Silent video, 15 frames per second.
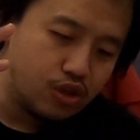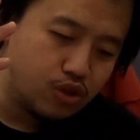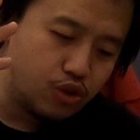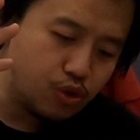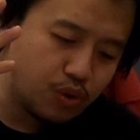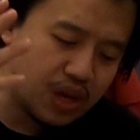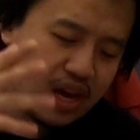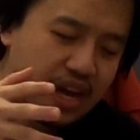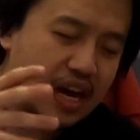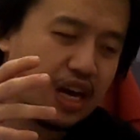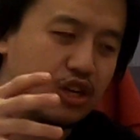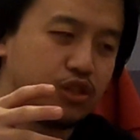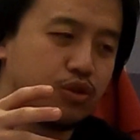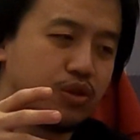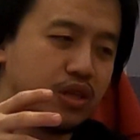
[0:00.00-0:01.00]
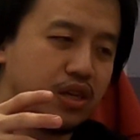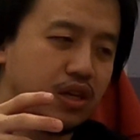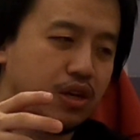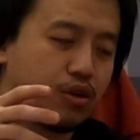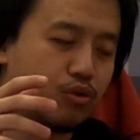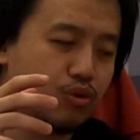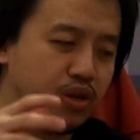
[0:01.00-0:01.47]
you can
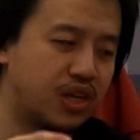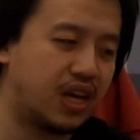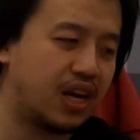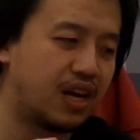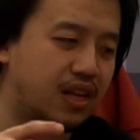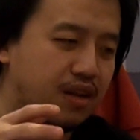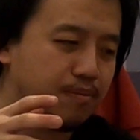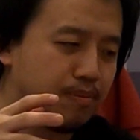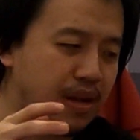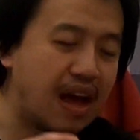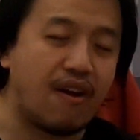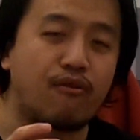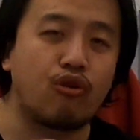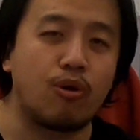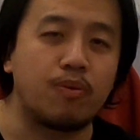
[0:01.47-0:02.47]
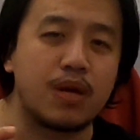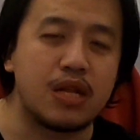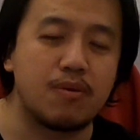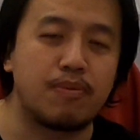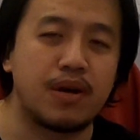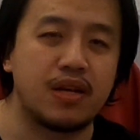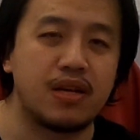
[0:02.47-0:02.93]
actually create
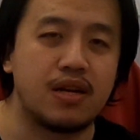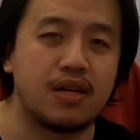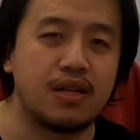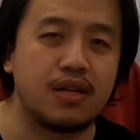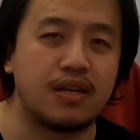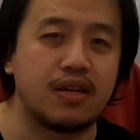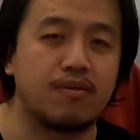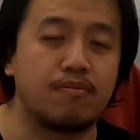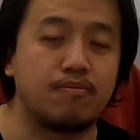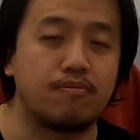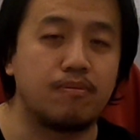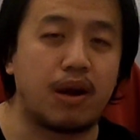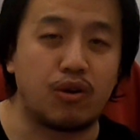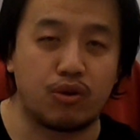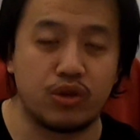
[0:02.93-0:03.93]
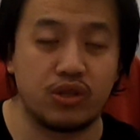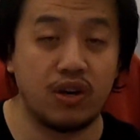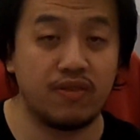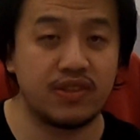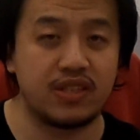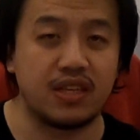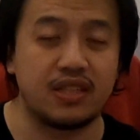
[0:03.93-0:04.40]
platform-independent
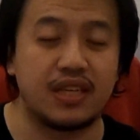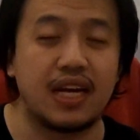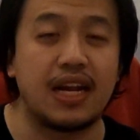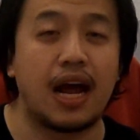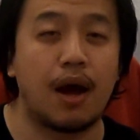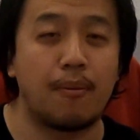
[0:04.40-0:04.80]
microservices and